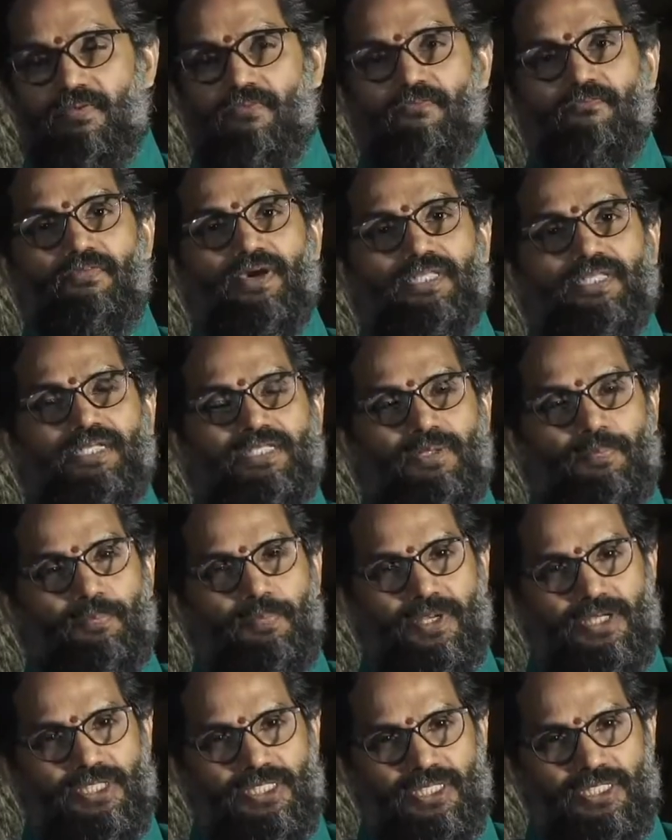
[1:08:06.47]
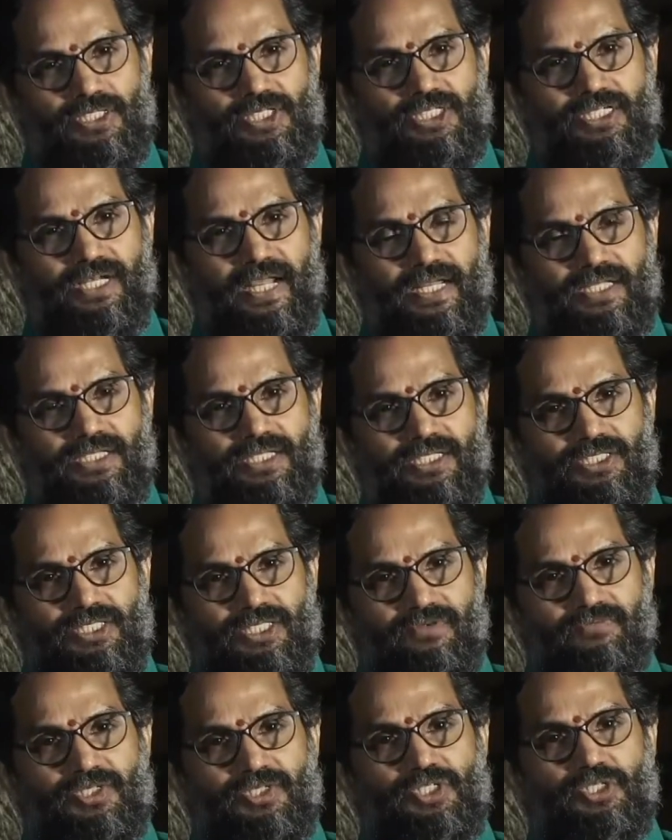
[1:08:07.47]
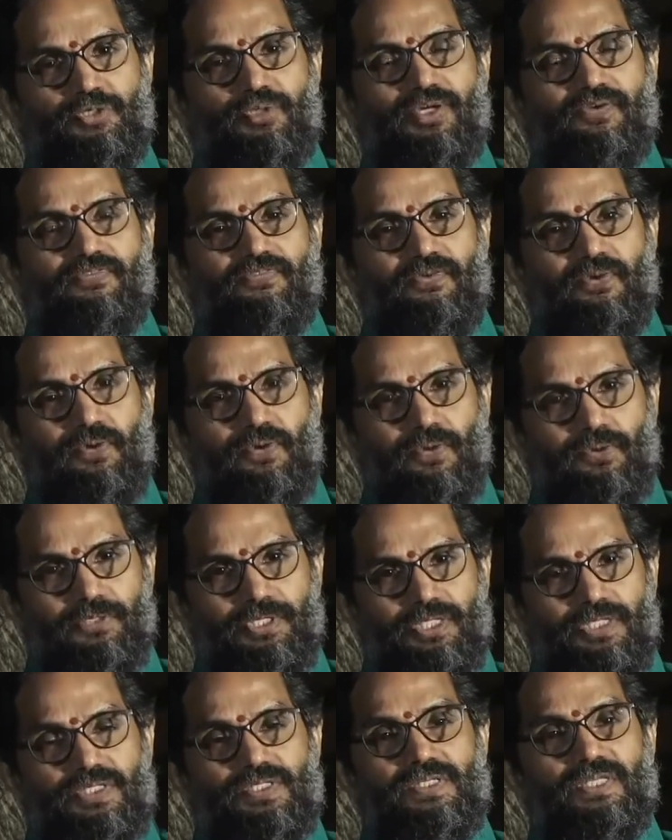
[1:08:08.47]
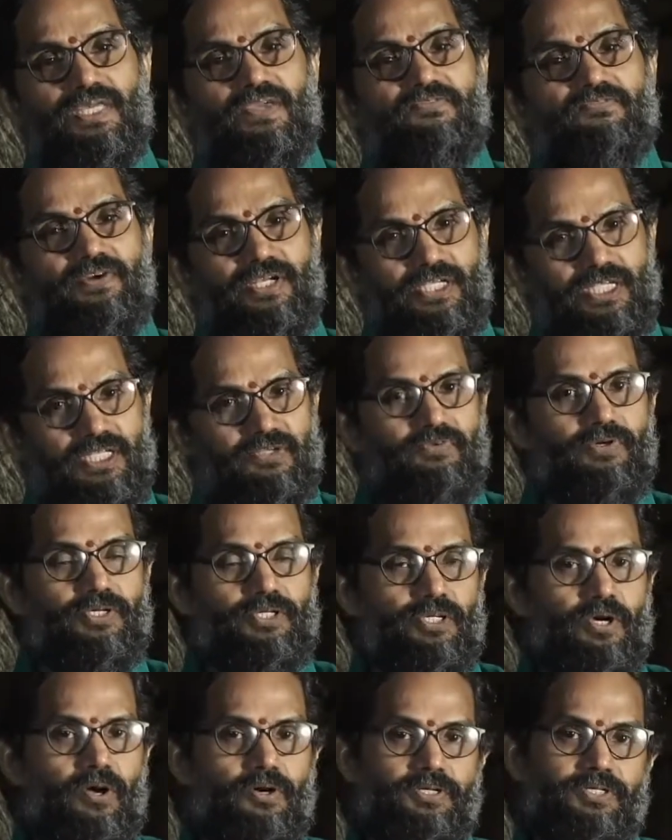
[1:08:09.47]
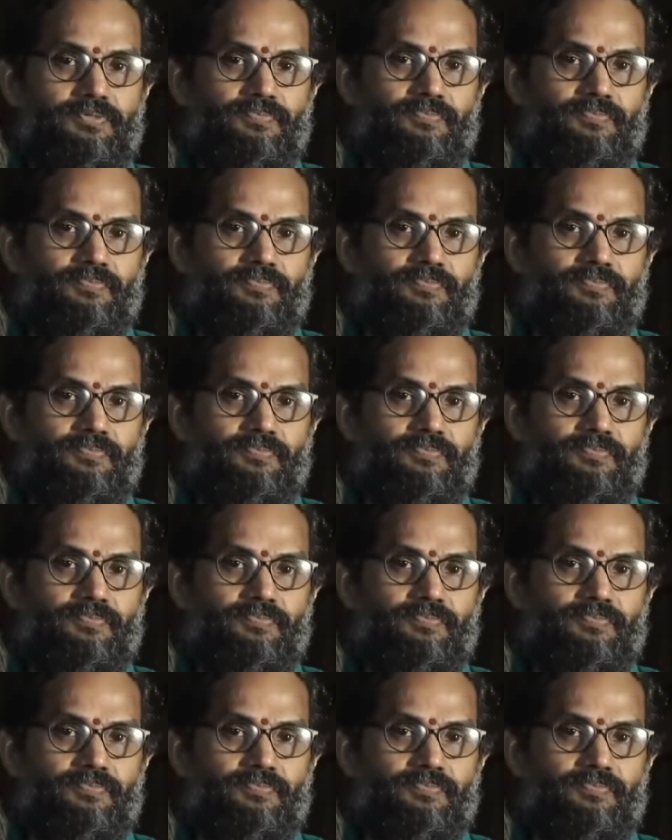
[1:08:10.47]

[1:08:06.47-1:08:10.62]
whether the present strategy which you are following is effective or not.